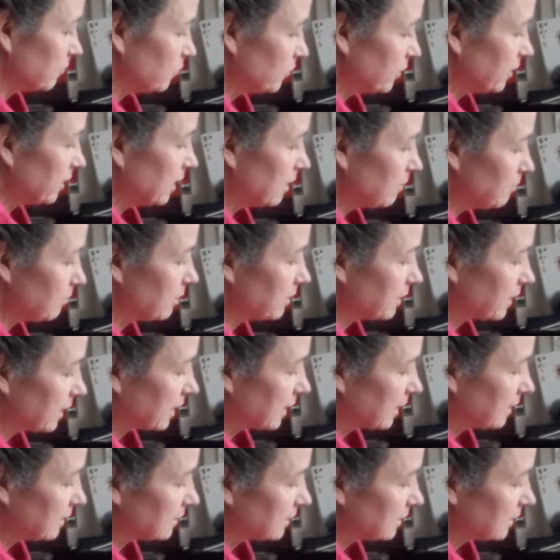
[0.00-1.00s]
where I'm looking
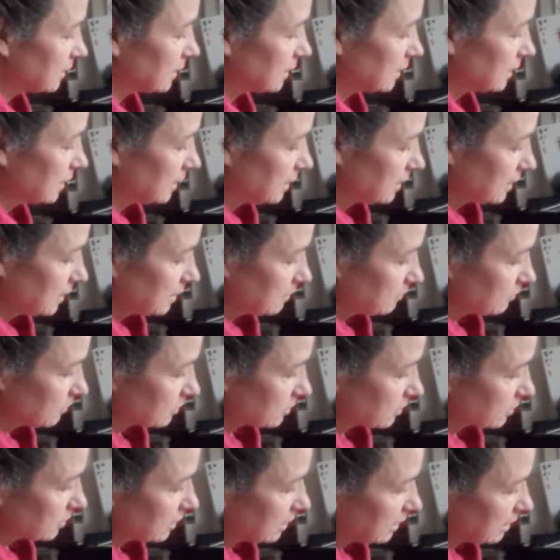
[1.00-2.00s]
at it, it's
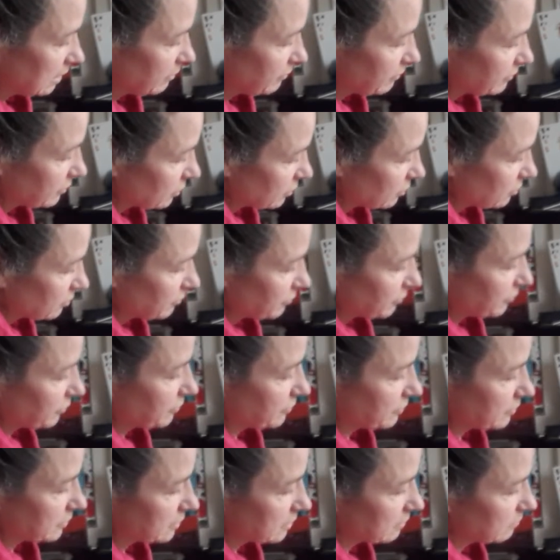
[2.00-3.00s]
going to lift off
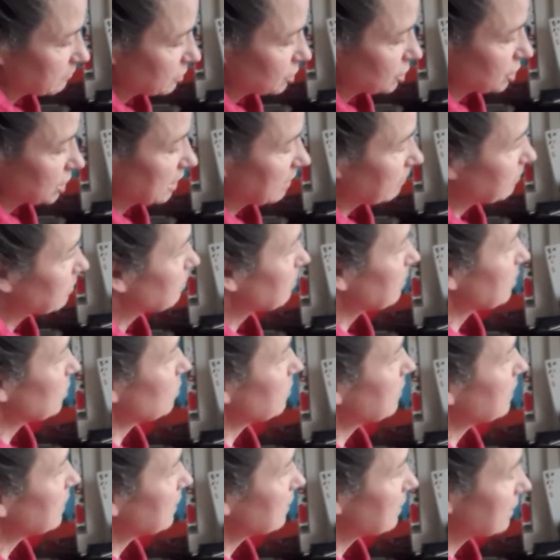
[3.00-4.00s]
some shapes
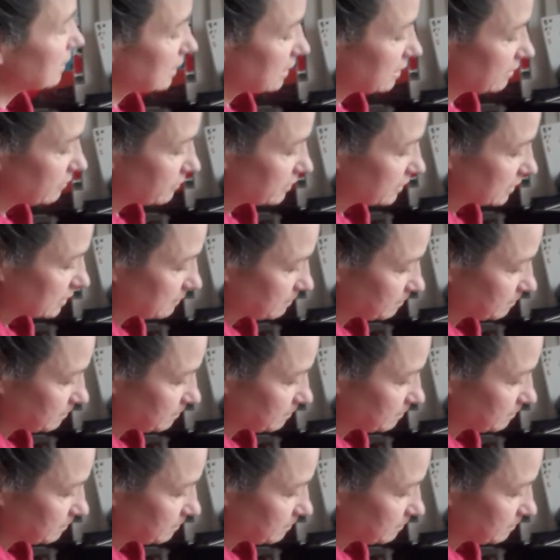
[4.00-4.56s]
between the leaves.